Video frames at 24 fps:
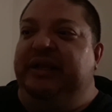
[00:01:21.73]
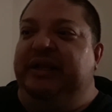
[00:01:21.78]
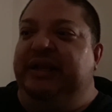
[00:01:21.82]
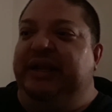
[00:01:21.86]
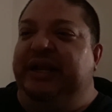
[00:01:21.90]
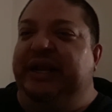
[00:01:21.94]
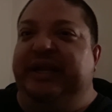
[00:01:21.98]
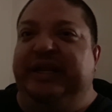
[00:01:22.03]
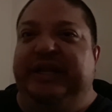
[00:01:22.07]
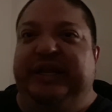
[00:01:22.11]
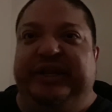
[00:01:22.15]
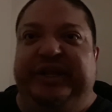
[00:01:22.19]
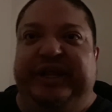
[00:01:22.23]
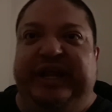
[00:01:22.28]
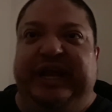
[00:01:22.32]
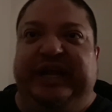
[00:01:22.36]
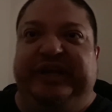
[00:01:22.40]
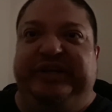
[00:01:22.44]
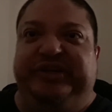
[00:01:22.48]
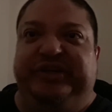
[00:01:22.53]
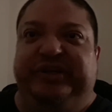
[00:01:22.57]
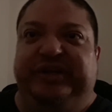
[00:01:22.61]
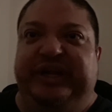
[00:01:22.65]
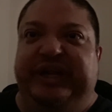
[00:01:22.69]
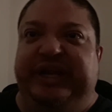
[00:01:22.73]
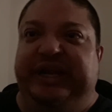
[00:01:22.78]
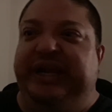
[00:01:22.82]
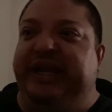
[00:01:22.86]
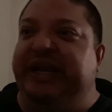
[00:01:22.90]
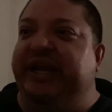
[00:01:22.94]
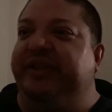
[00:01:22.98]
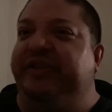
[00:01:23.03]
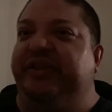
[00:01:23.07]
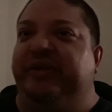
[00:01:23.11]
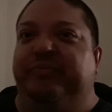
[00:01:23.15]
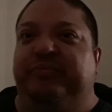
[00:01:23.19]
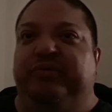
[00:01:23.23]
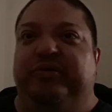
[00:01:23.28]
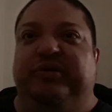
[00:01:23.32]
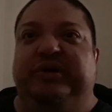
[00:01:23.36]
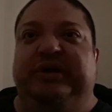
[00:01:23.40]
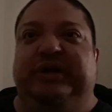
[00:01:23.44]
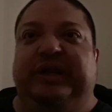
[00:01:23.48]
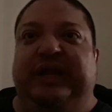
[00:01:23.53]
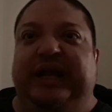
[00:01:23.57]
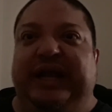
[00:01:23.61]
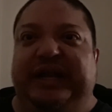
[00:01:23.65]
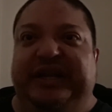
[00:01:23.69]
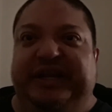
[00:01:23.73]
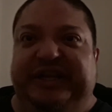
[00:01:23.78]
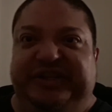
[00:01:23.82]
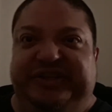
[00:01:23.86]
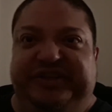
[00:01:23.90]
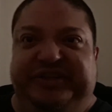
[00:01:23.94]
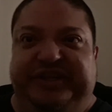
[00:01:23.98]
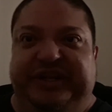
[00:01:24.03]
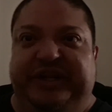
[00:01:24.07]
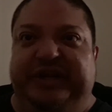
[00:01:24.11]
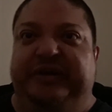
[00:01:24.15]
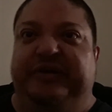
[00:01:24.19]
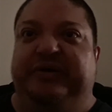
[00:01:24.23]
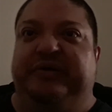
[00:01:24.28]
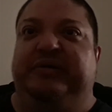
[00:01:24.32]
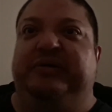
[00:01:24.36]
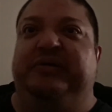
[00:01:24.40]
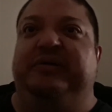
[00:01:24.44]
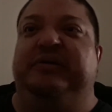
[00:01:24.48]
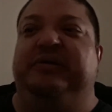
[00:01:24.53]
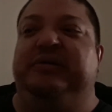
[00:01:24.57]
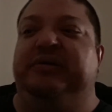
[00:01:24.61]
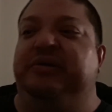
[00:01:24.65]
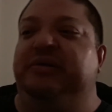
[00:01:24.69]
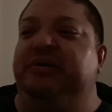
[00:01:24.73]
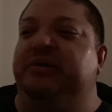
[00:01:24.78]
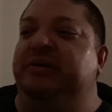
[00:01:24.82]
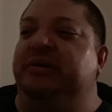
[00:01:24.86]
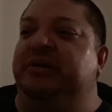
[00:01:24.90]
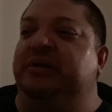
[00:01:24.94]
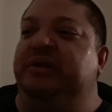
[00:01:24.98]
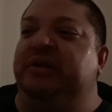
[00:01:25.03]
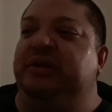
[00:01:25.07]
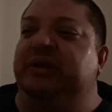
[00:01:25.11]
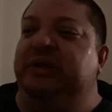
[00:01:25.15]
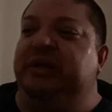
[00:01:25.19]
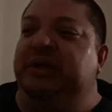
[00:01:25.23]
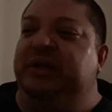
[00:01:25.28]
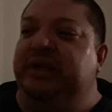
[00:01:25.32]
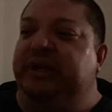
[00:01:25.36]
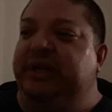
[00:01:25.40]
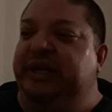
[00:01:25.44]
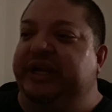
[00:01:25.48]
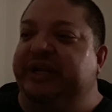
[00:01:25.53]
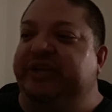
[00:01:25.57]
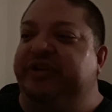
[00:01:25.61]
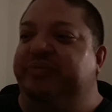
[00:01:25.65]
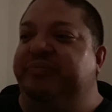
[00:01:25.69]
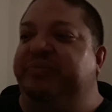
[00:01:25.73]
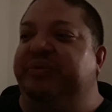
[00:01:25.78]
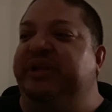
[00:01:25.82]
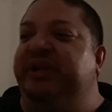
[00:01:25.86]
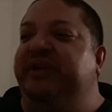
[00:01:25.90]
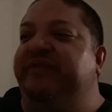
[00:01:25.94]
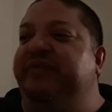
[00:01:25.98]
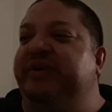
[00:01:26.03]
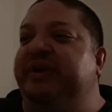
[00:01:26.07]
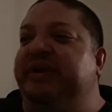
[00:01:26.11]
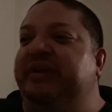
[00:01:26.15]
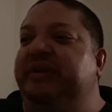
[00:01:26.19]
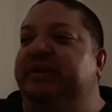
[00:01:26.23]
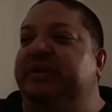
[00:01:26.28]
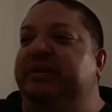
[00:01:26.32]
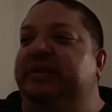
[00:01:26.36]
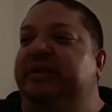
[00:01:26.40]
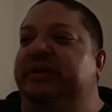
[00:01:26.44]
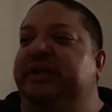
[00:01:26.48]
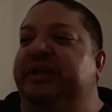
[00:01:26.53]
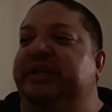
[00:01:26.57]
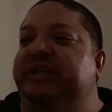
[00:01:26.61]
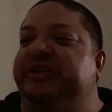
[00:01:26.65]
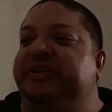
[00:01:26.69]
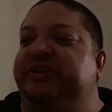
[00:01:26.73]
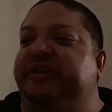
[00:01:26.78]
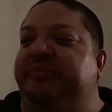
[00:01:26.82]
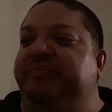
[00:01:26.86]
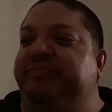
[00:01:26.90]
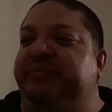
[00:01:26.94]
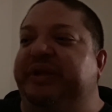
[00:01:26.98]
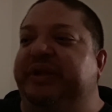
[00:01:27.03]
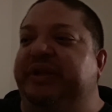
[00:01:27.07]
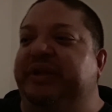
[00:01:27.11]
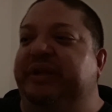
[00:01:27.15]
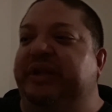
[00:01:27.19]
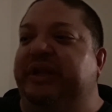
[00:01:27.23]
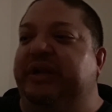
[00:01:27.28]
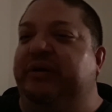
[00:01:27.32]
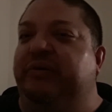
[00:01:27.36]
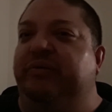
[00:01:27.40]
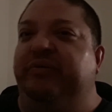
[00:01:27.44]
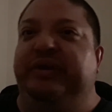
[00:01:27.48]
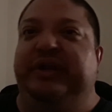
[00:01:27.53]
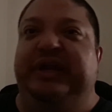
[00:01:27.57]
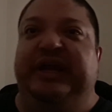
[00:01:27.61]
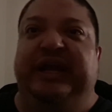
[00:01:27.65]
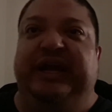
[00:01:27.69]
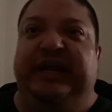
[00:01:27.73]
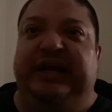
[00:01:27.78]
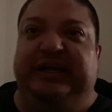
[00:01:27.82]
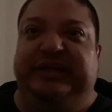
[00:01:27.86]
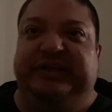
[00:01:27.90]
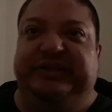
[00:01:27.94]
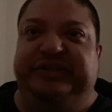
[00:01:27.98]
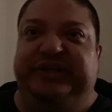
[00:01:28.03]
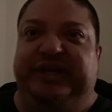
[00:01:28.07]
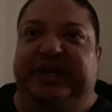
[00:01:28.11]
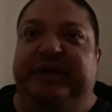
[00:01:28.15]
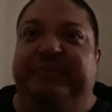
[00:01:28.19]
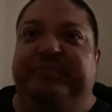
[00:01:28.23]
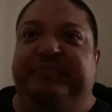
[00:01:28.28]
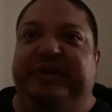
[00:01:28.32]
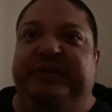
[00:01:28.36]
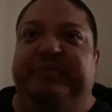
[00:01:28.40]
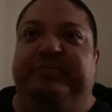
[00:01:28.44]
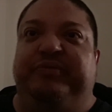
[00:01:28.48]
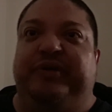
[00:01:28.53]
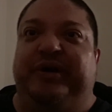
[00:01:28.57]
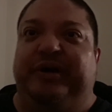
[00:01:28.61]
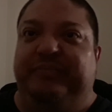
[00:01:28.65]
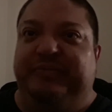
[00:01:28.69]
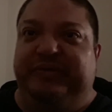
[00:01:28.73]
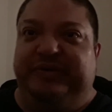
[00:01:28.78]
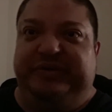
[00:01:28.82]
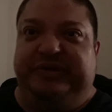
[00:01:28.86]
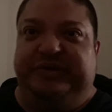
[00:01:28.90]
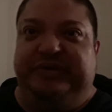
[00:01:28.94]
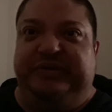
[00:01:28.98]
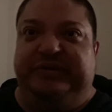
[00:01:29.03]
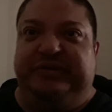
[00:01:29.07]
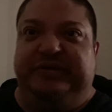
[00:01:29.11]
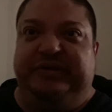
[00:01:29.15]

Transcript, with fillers: And then they actually get them hook, line, and sinker into believing in something that only has empty promises.